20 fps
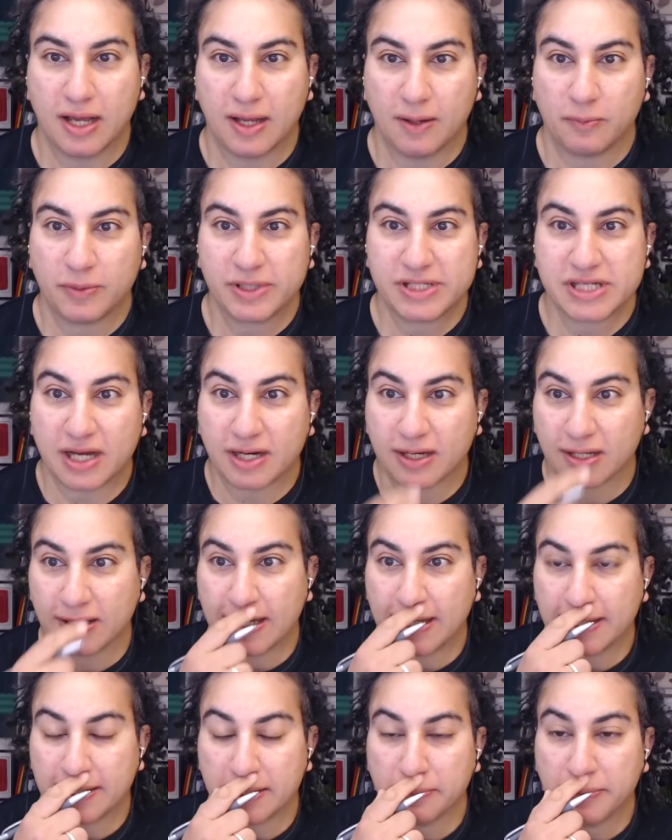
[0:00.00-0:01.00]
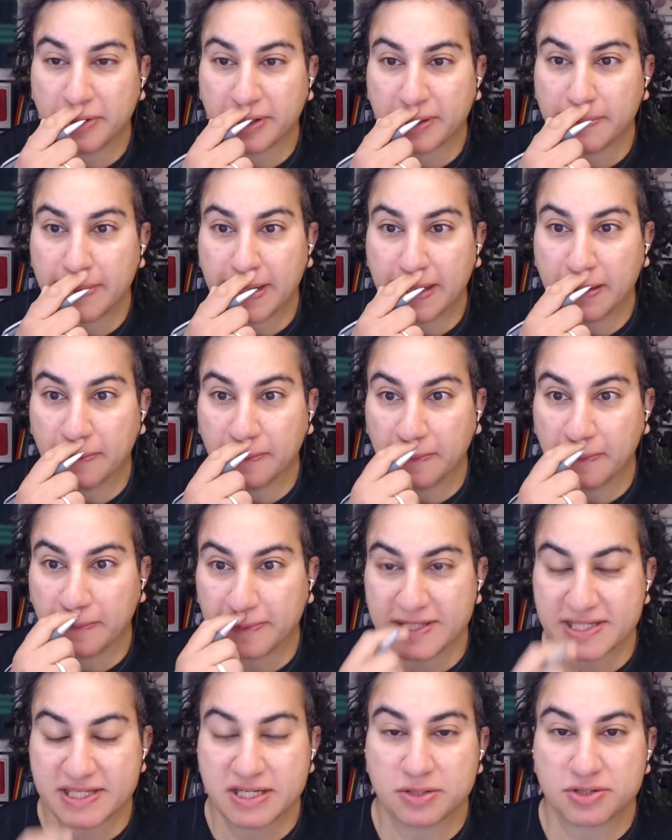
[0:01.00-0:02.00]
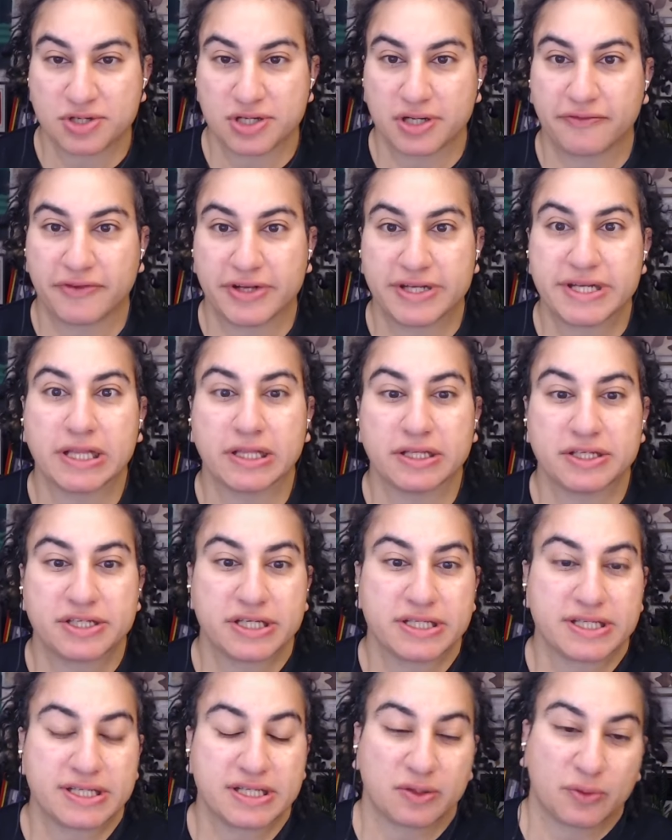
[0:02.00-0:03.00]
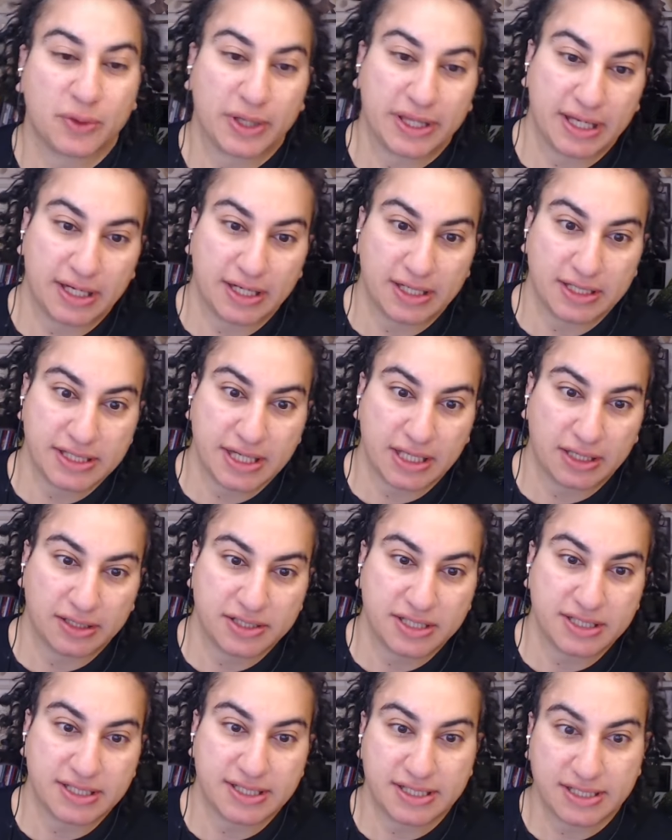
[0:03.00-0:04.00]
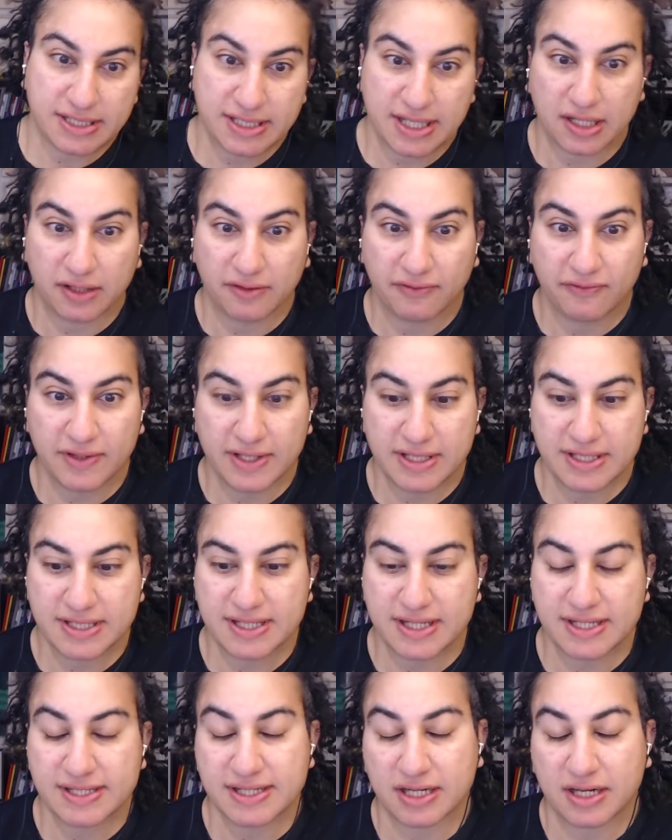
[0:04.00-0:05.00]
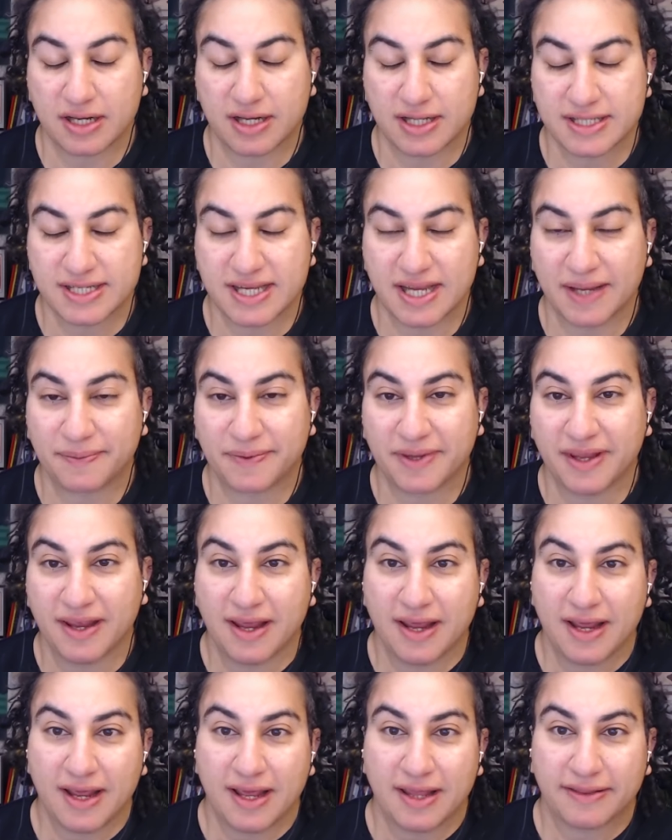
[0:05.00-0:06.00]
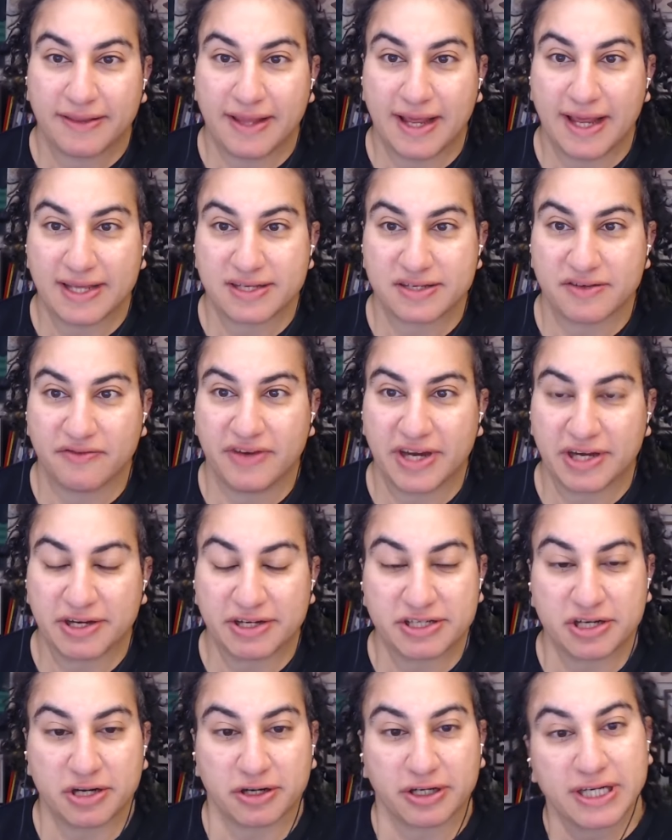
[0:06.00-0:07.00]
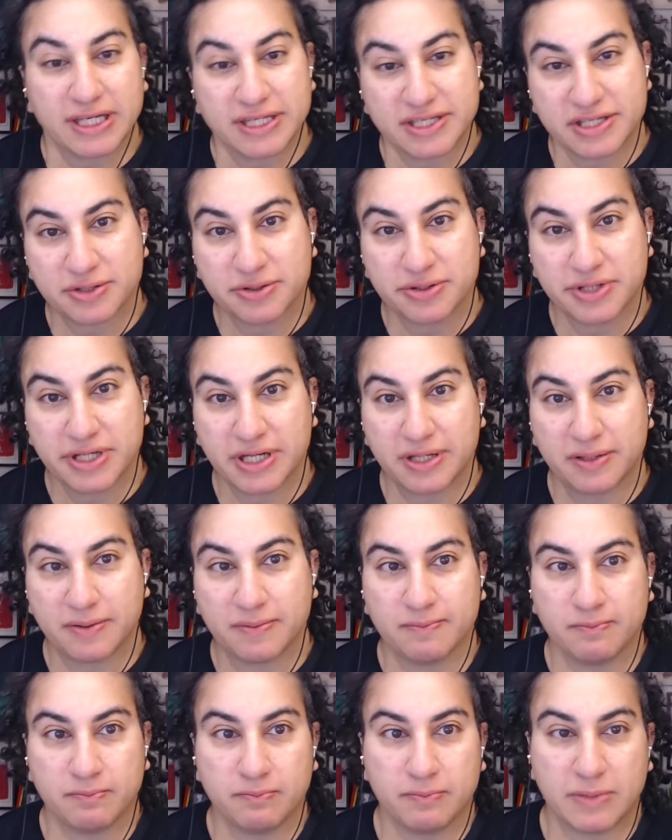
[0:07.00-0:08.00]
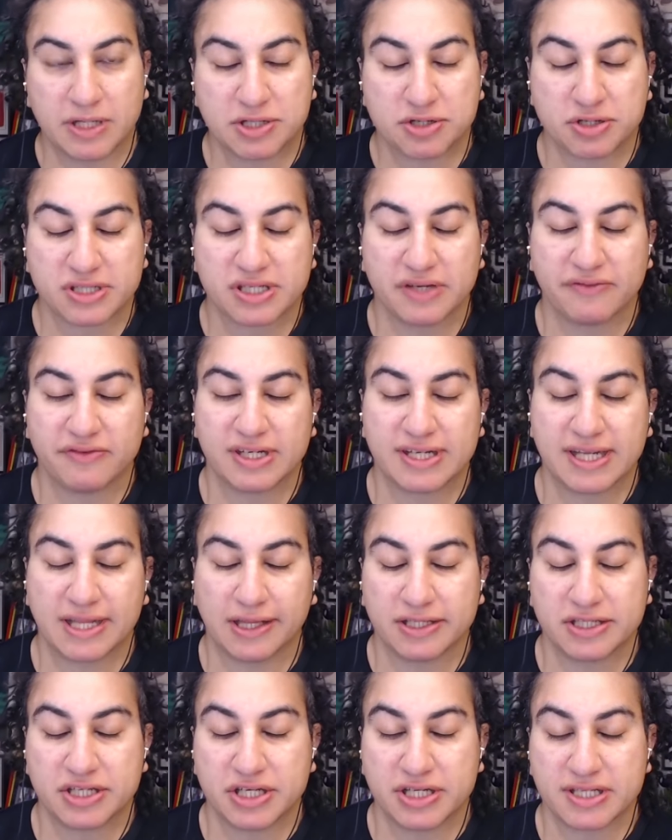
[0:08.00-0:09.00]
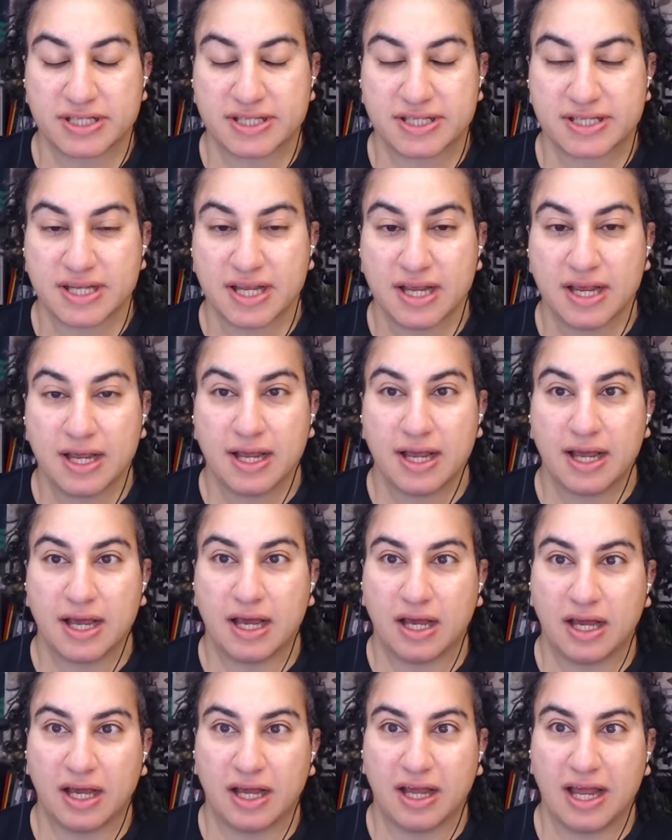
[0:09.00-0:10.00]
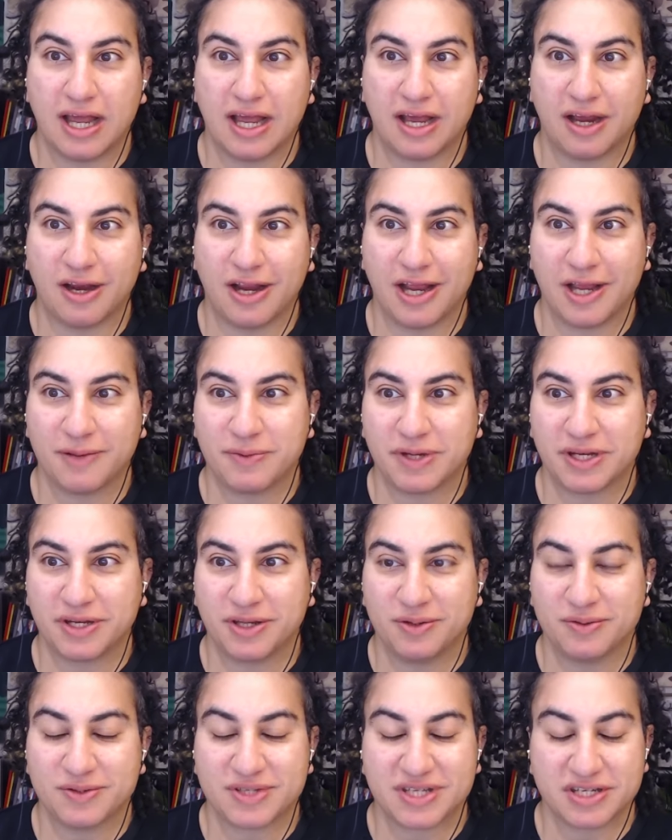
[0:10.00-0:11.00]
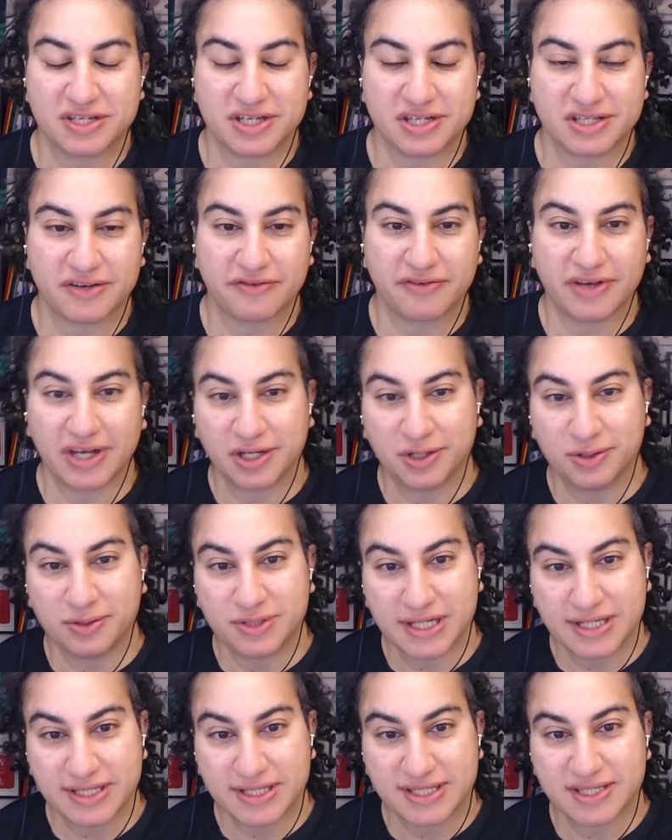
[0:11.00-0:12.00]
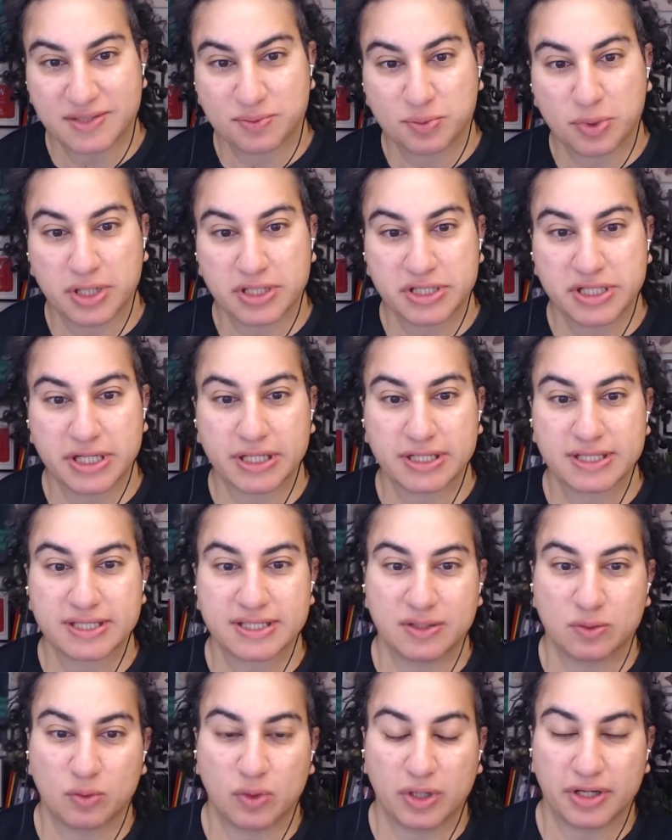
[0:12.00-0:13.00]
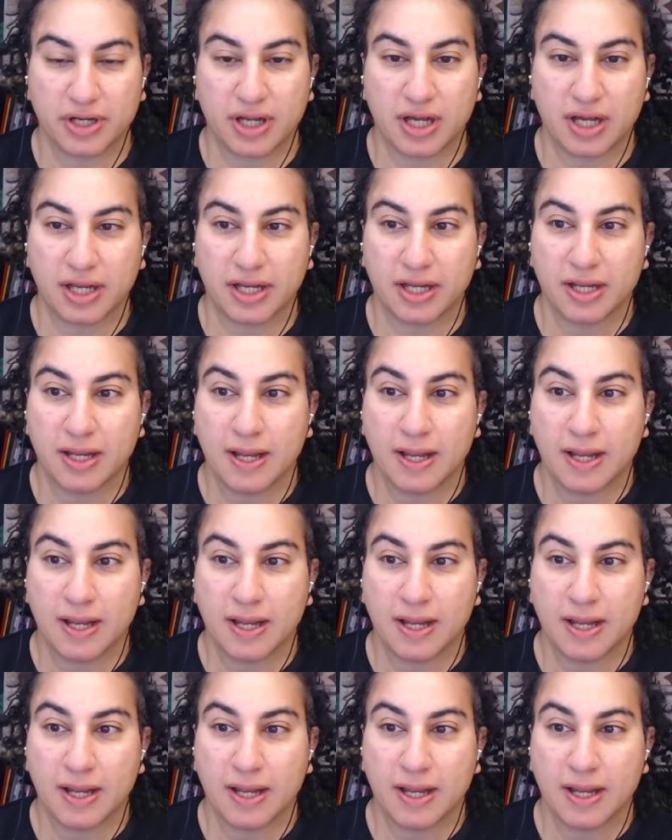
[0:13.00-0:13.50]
We talk a lot in the book about this notion of intelligence and the way that intelligence itself is a concept that has a very dark history. Metrics of intelligence have been used to justify eugenicist projects and whatnot.